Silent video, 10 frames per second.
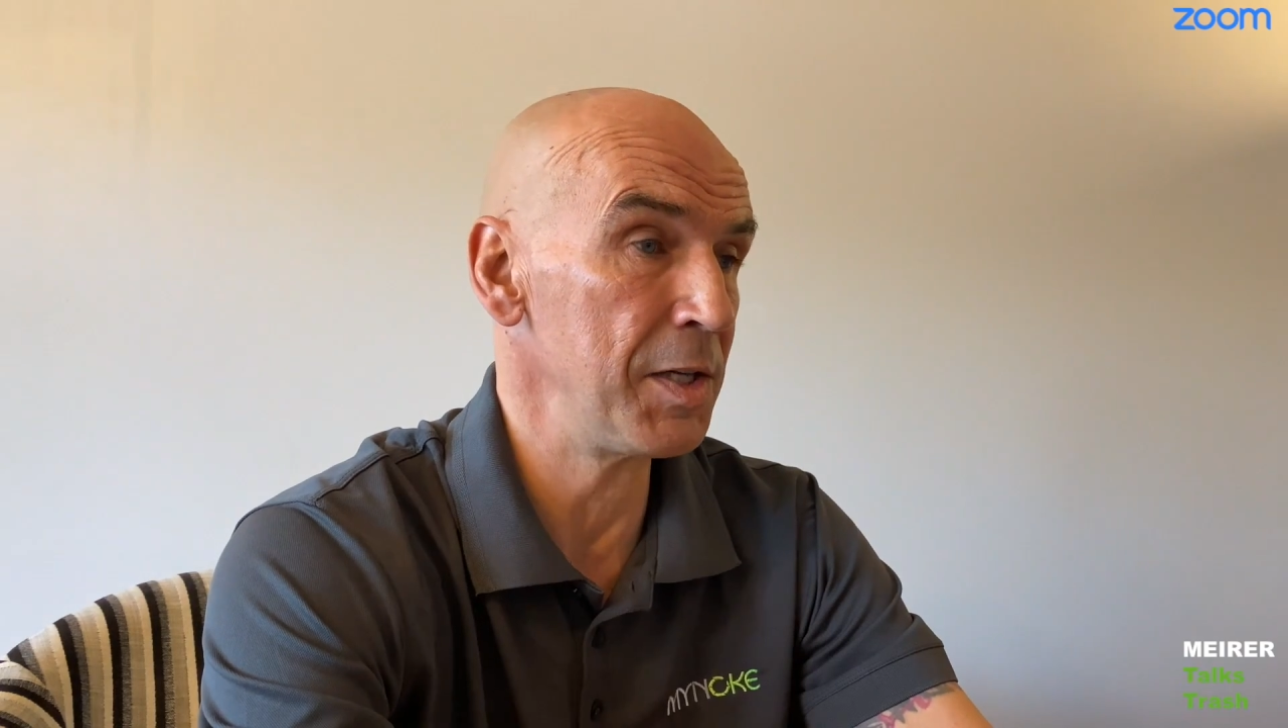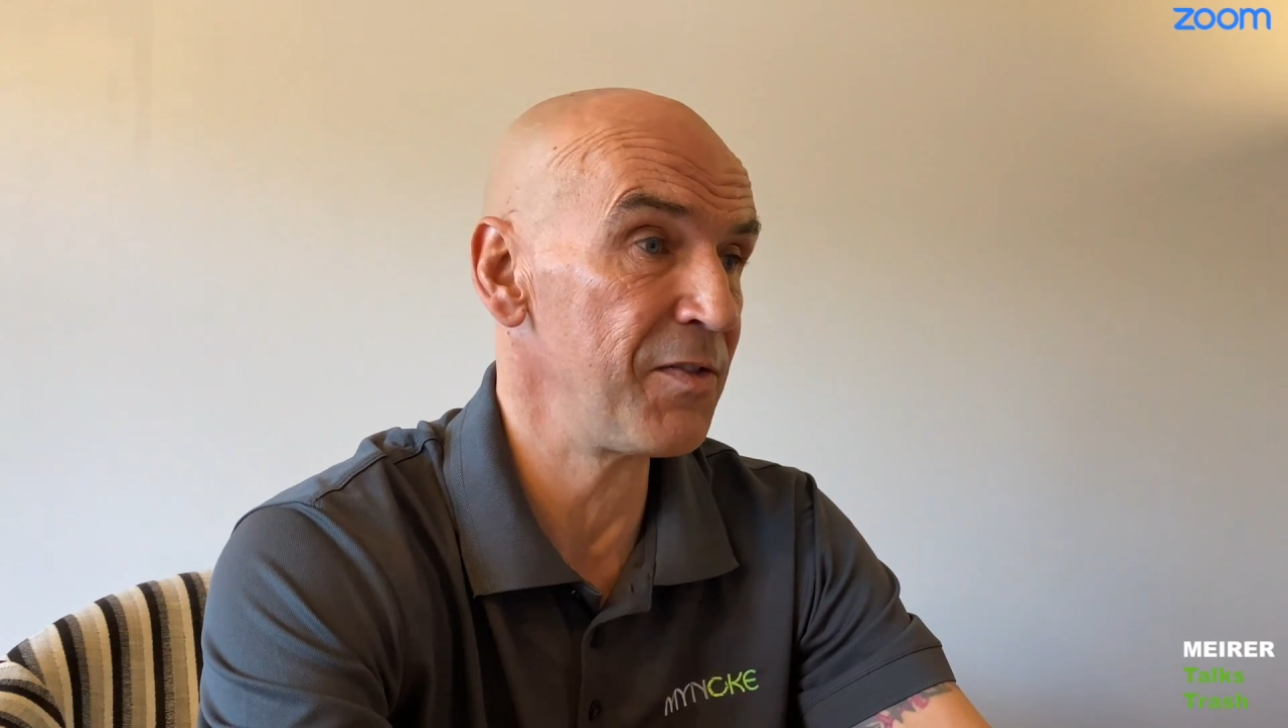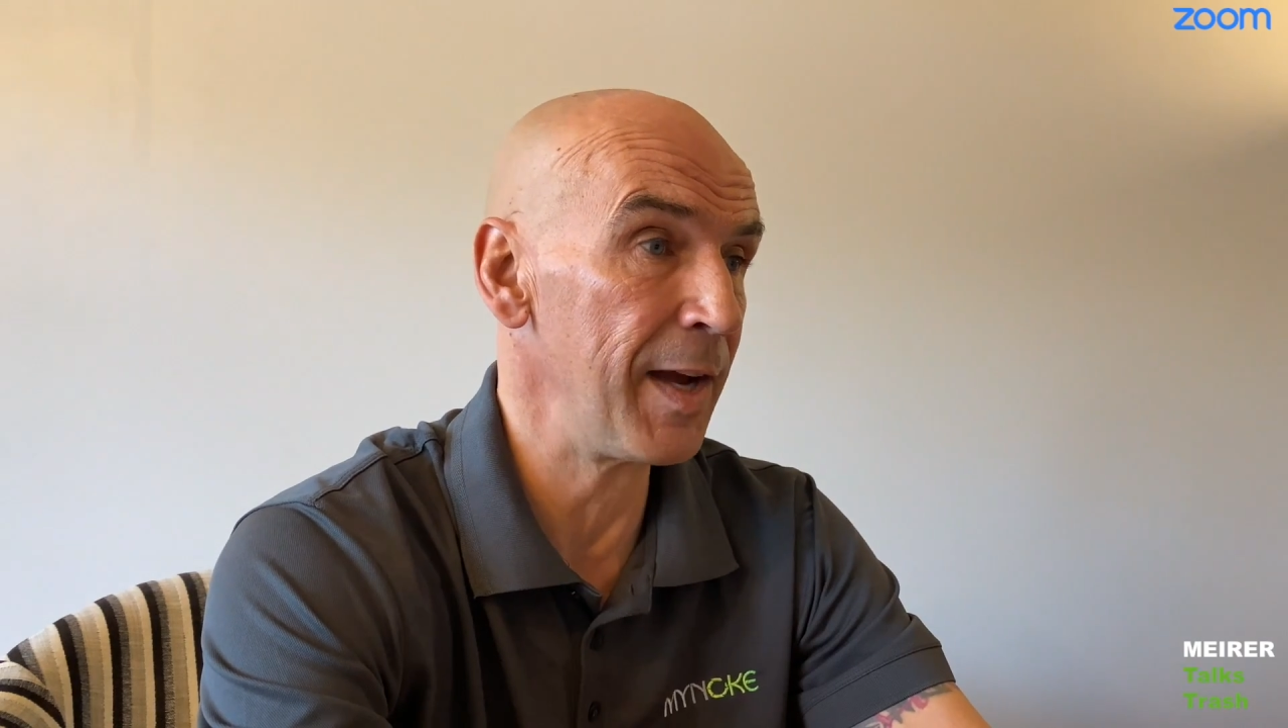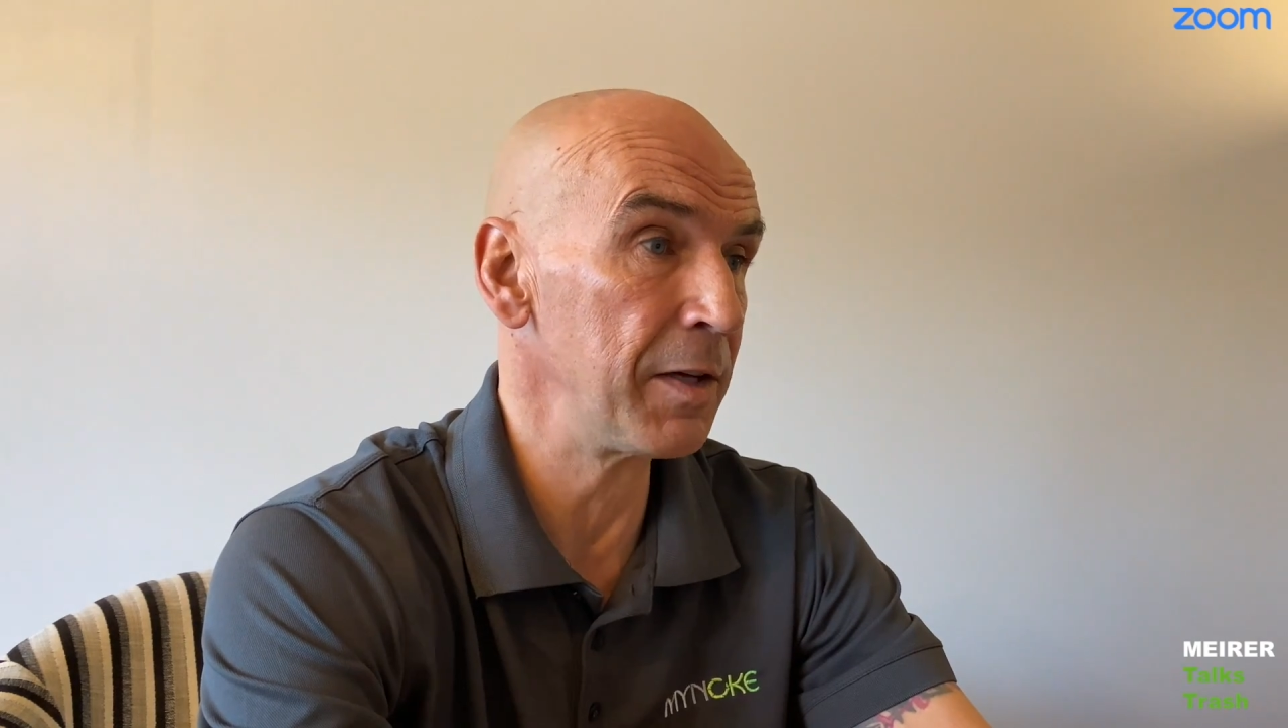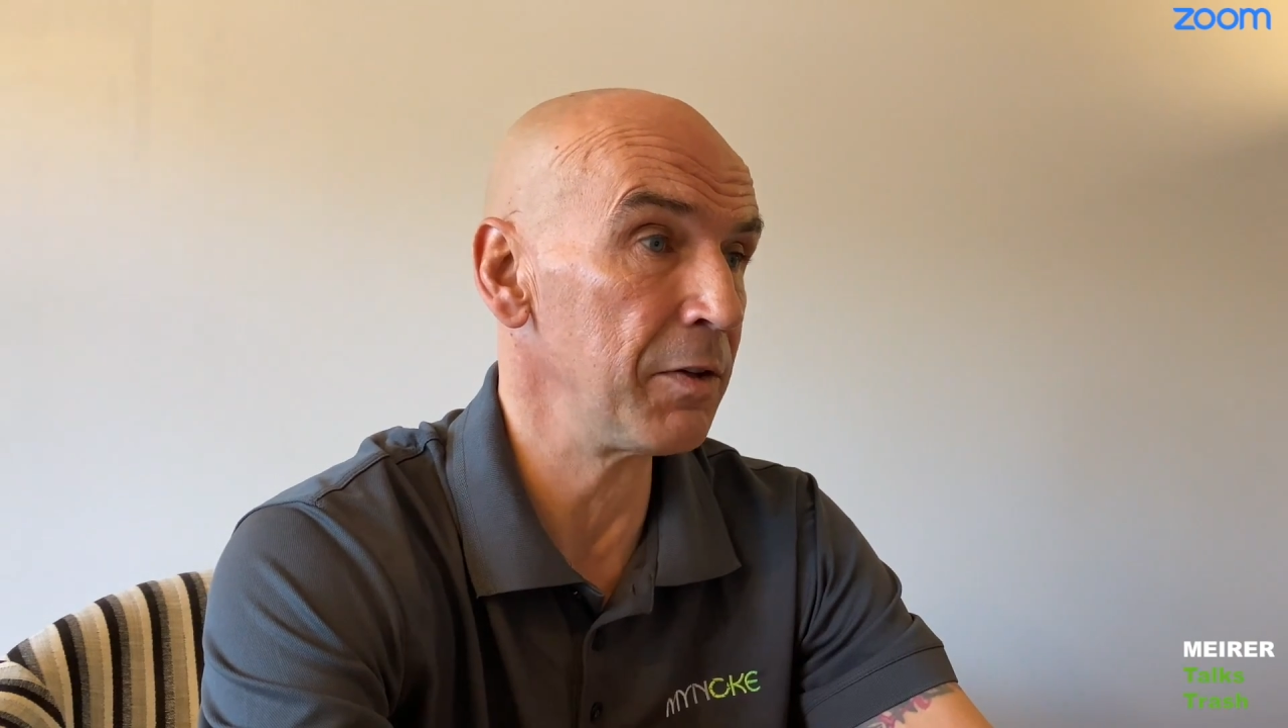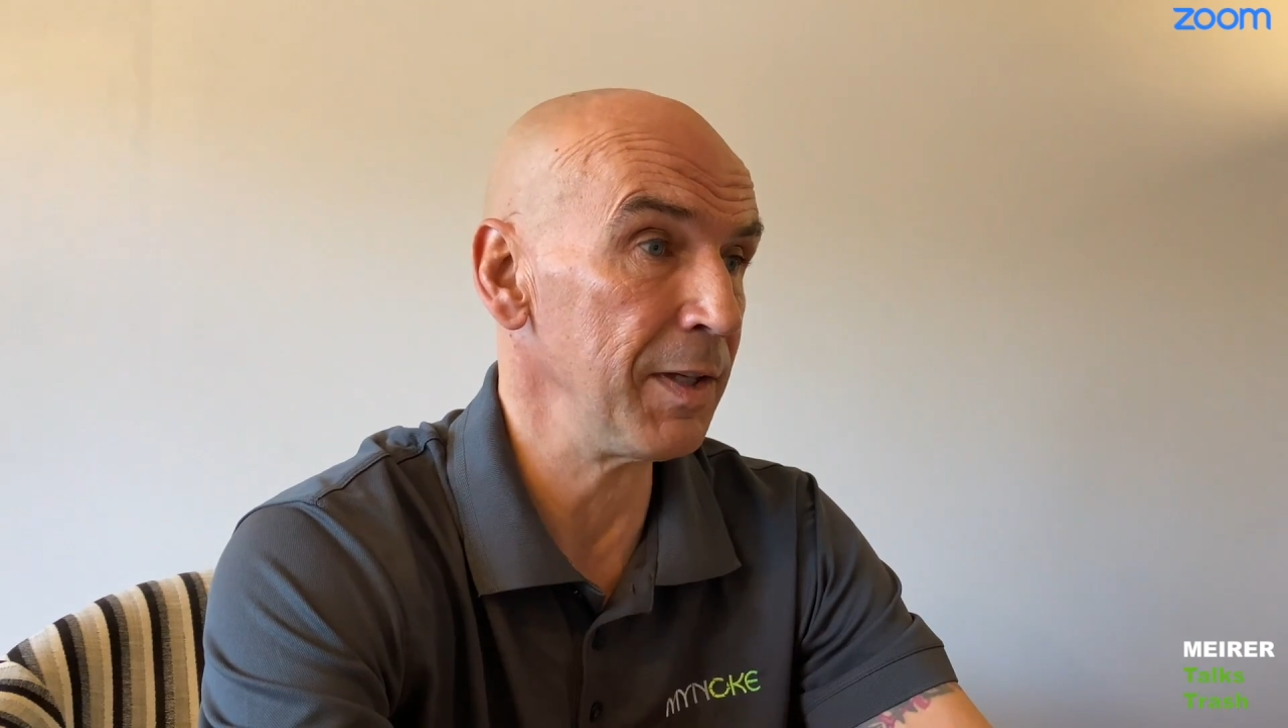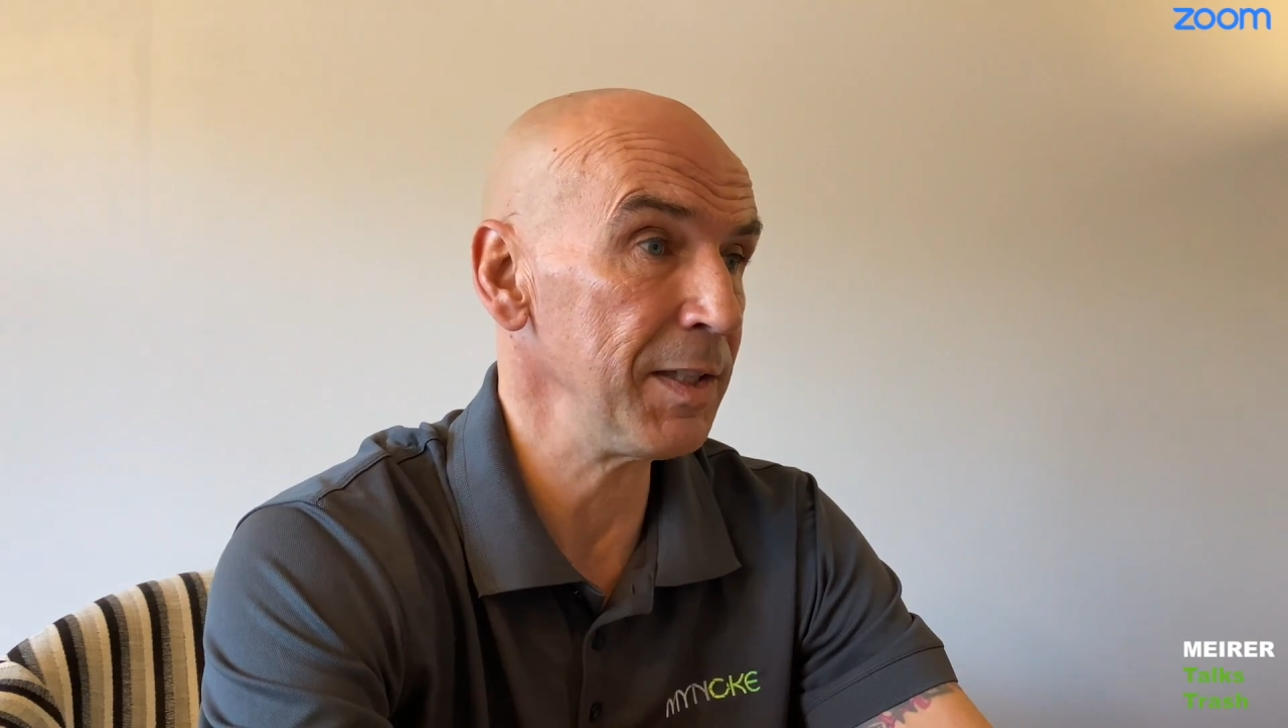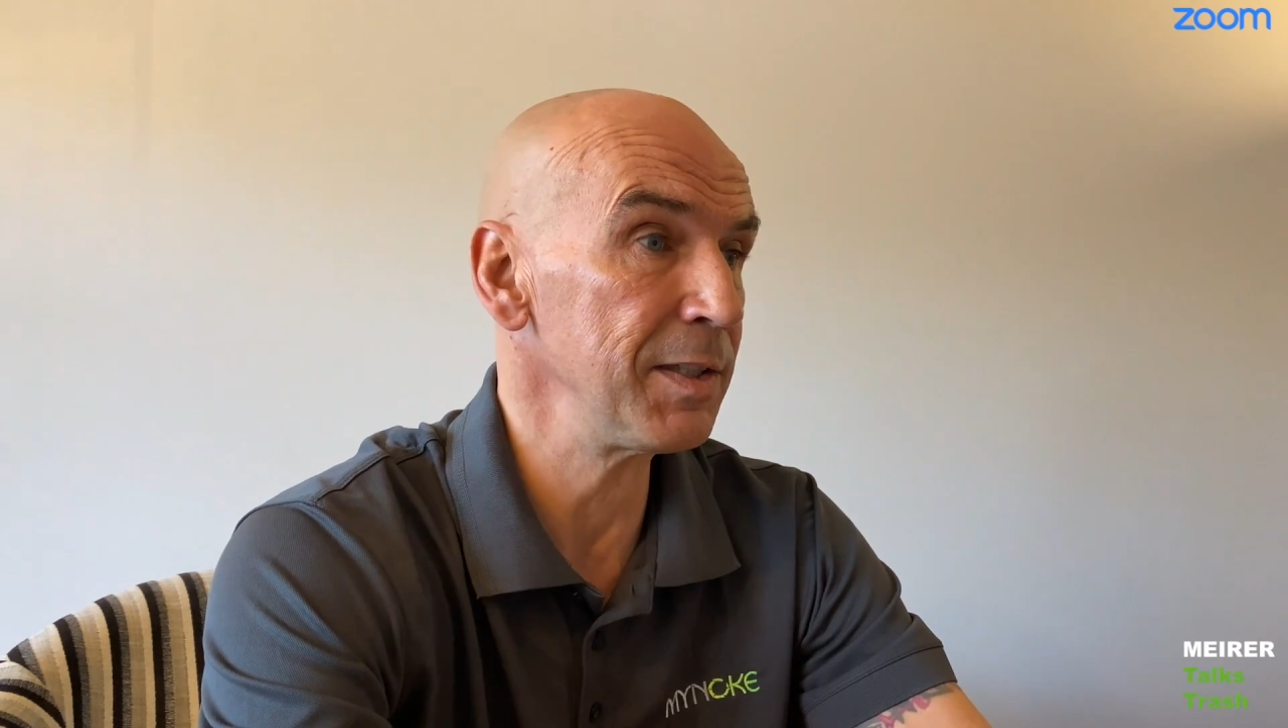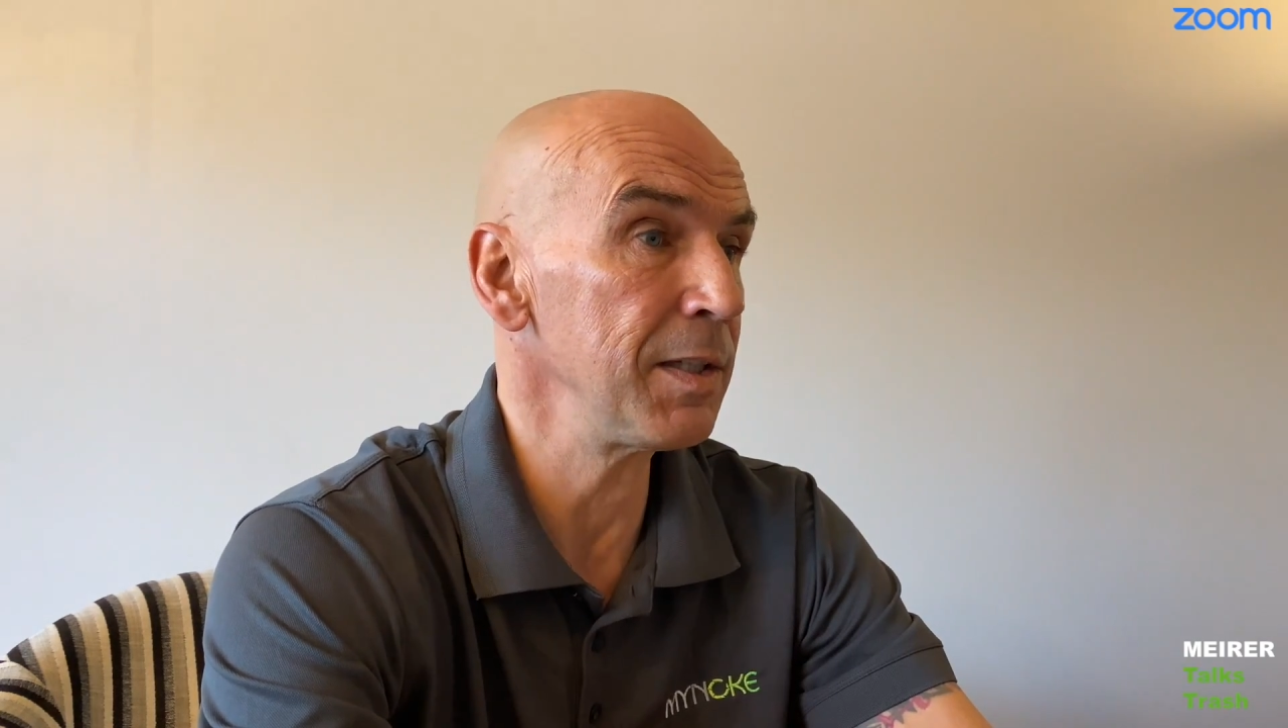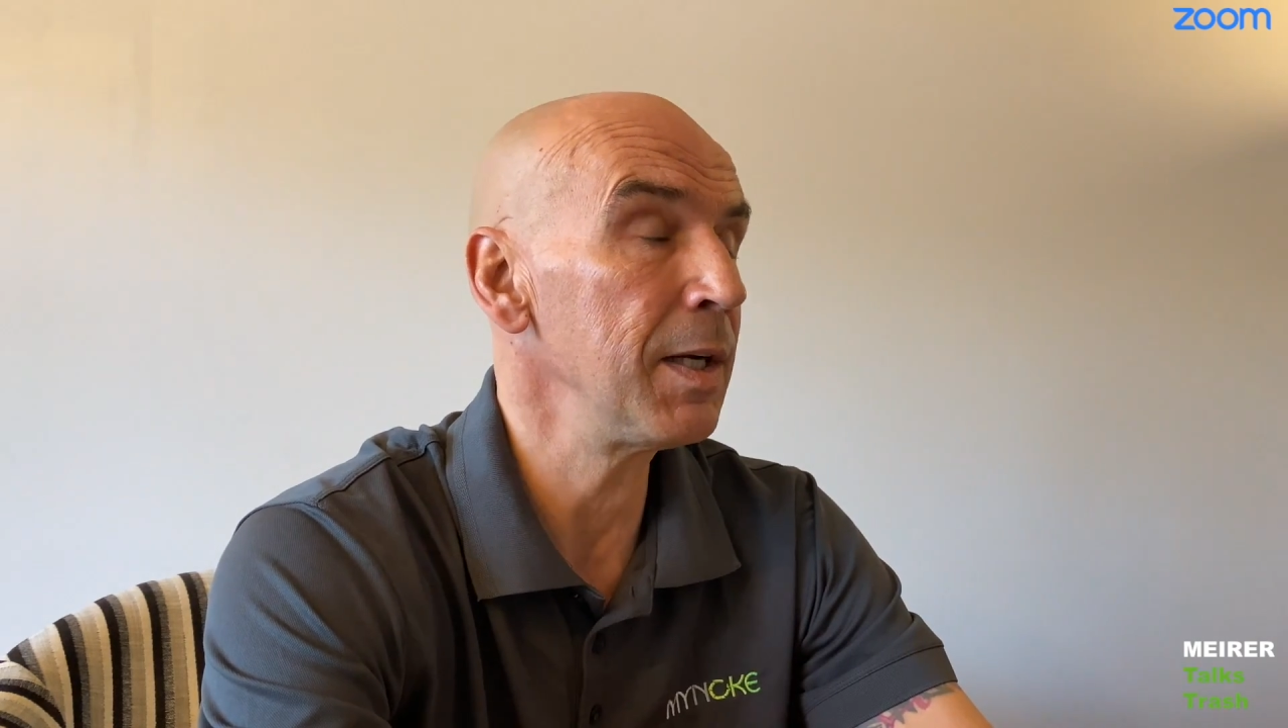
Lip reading: factories.